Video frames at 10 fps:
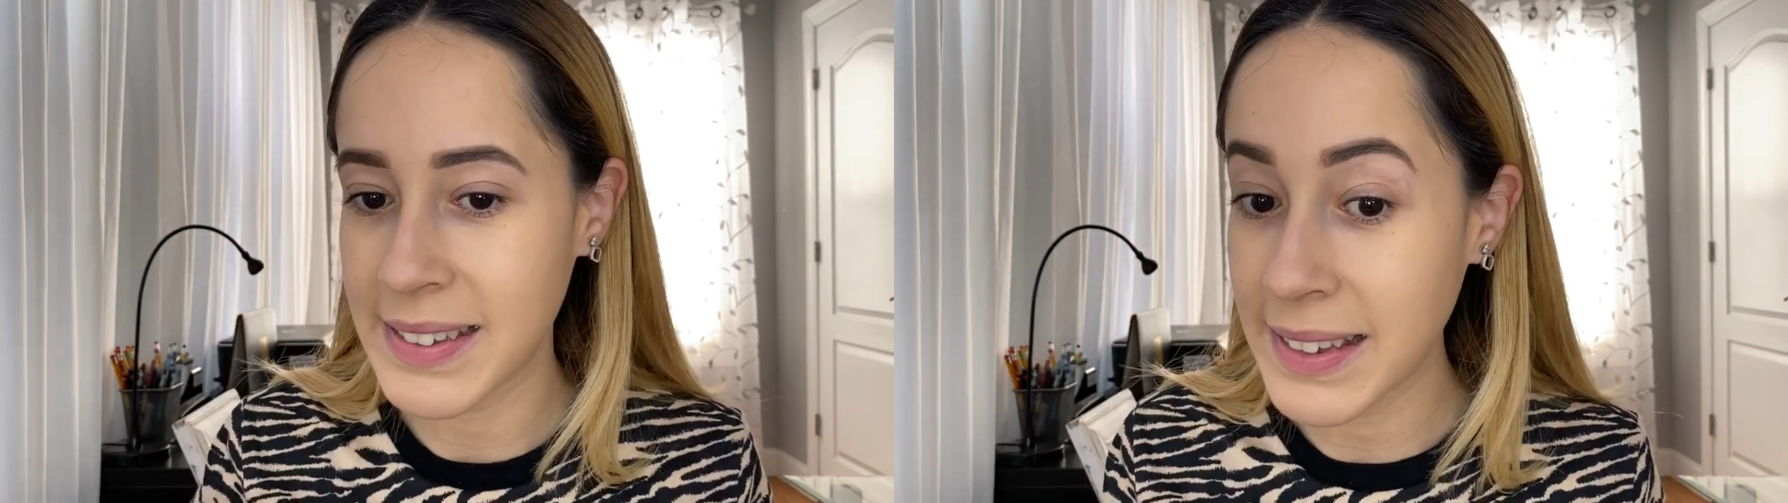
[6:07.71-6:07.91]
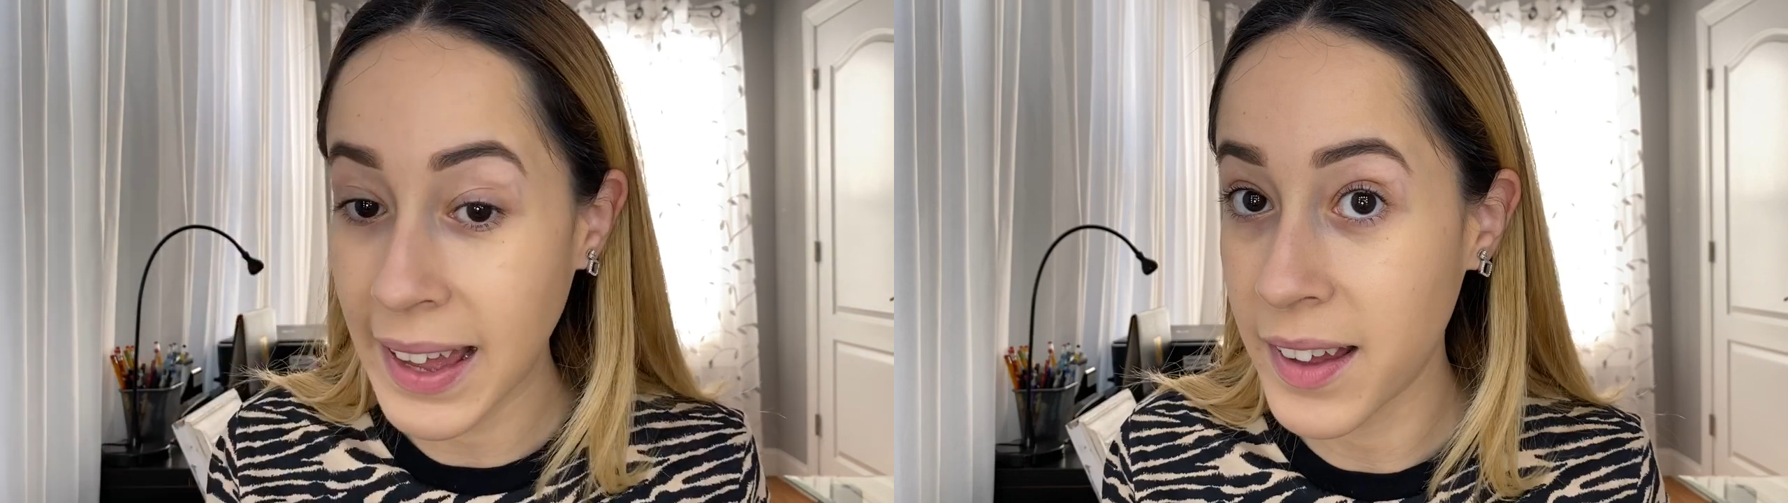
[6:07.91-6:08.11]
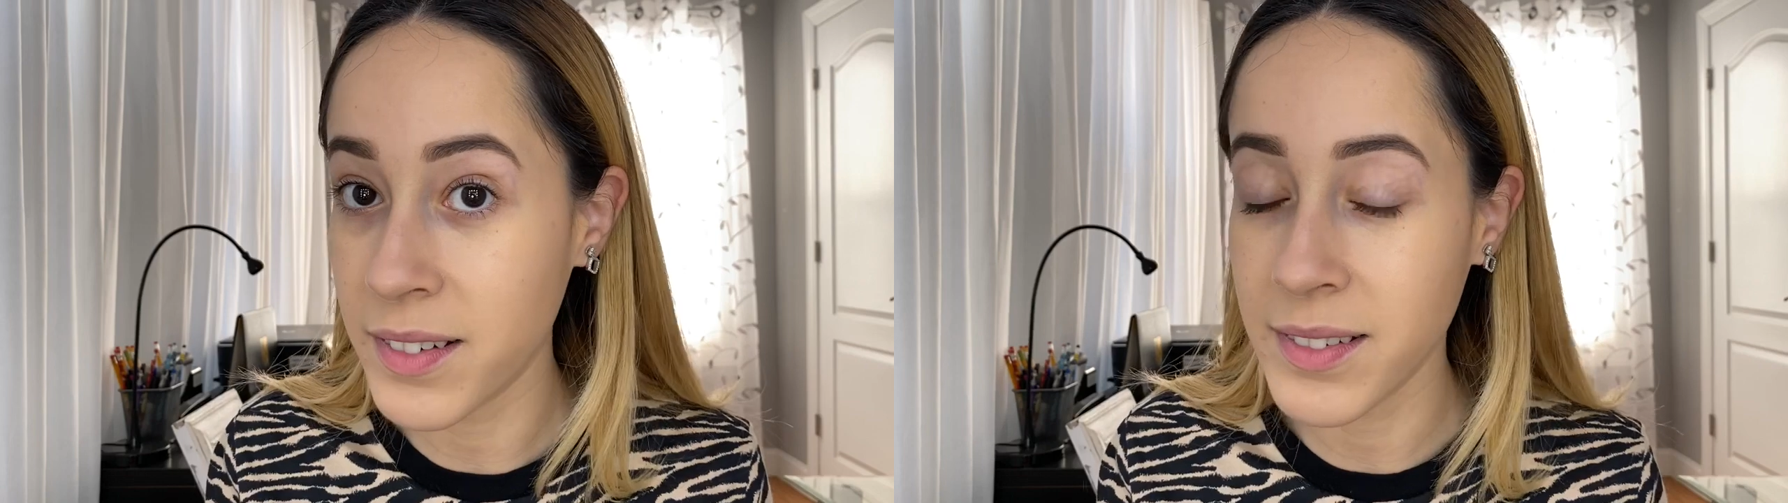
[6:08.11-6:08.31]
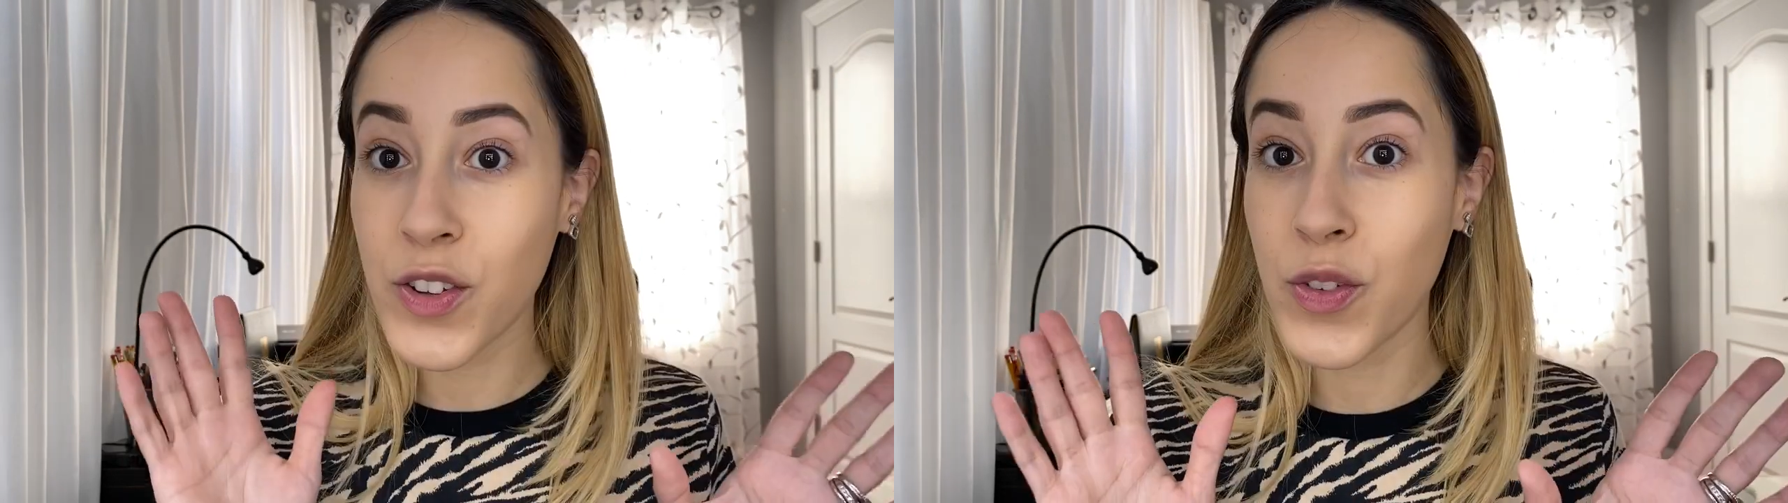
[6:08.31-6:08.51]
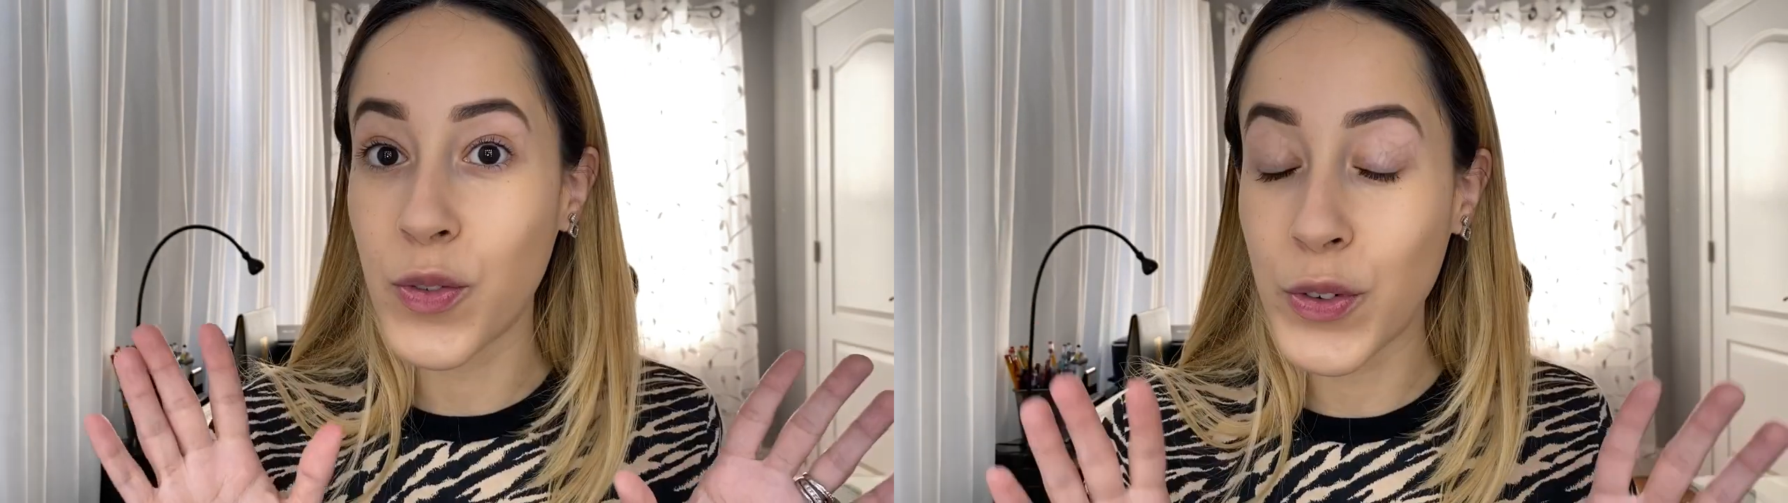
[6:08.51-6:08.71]
tell
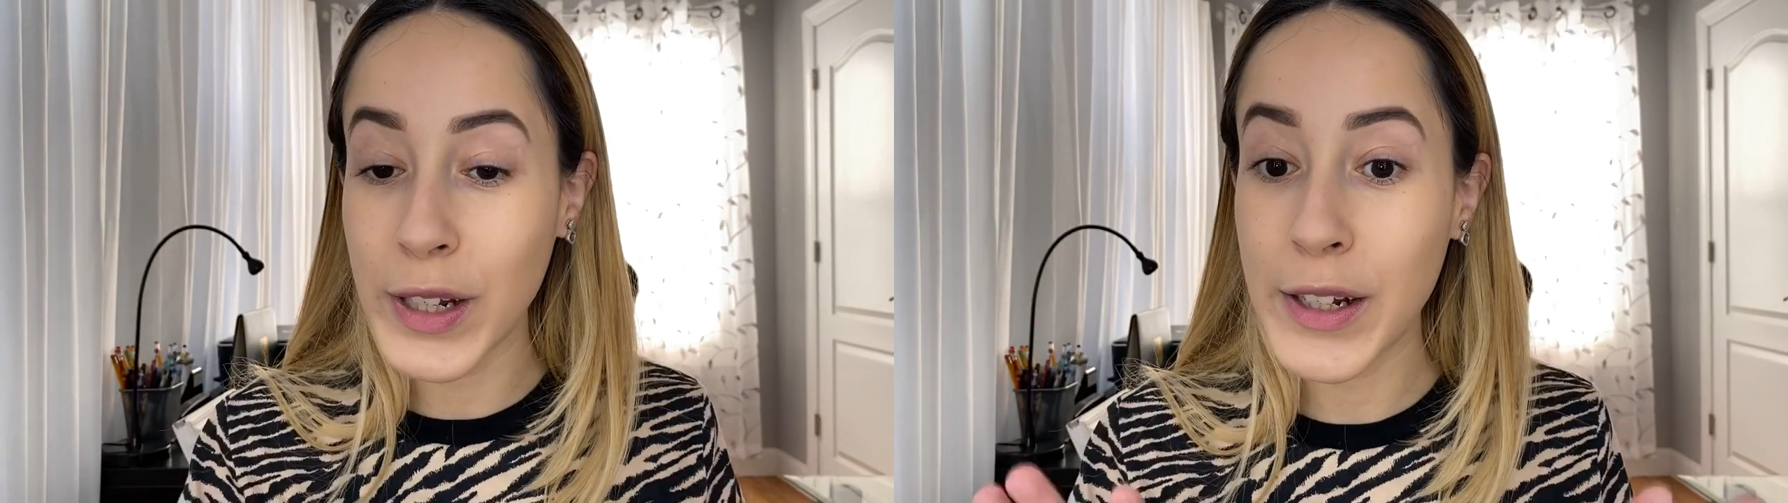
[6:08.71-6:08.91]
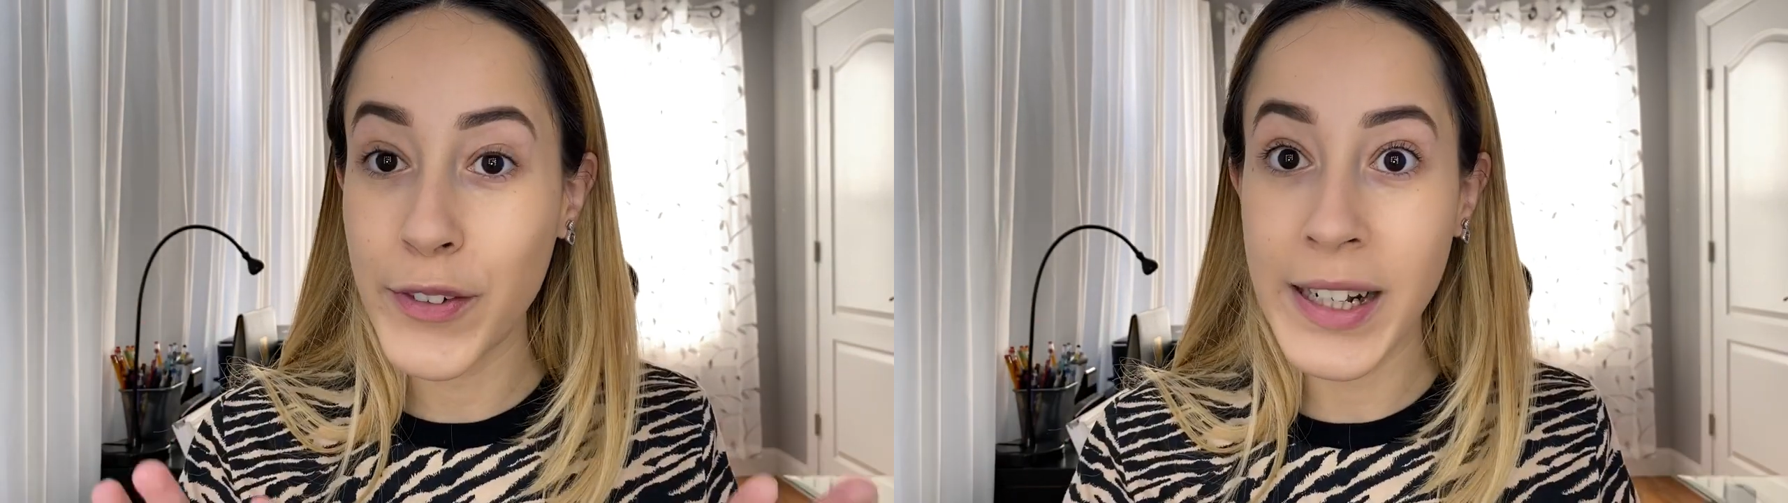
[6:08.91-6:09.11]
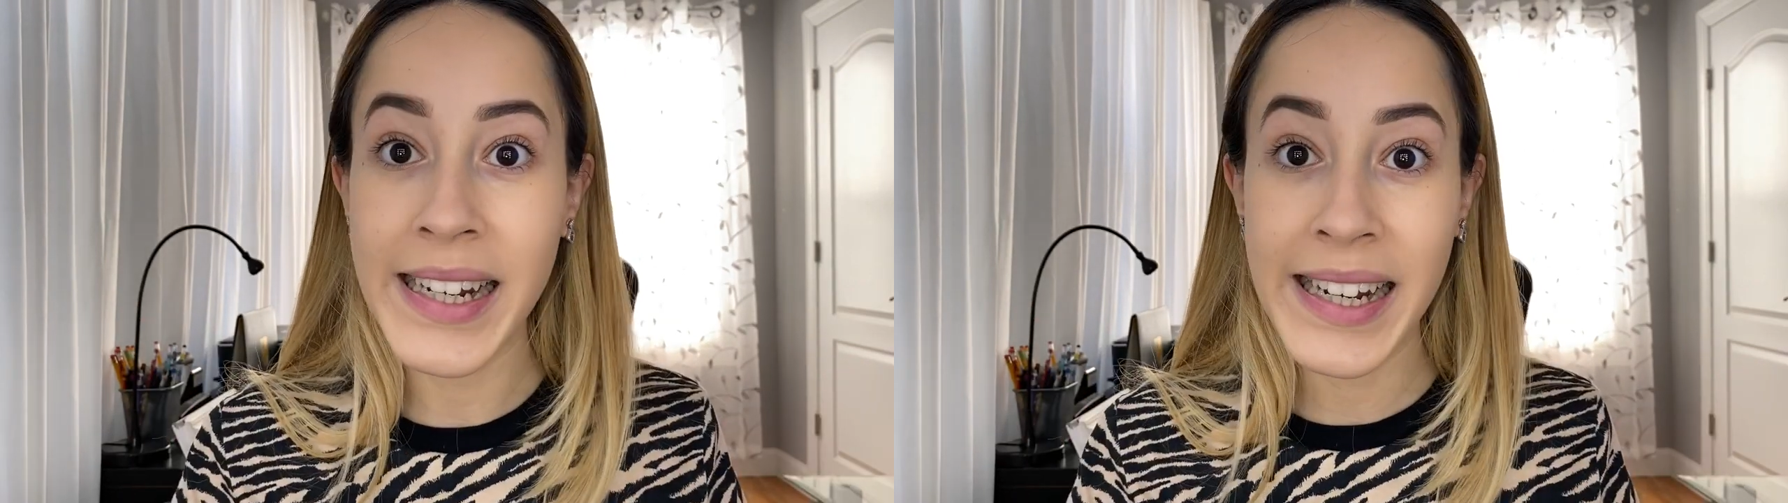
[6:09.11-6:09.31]
it's really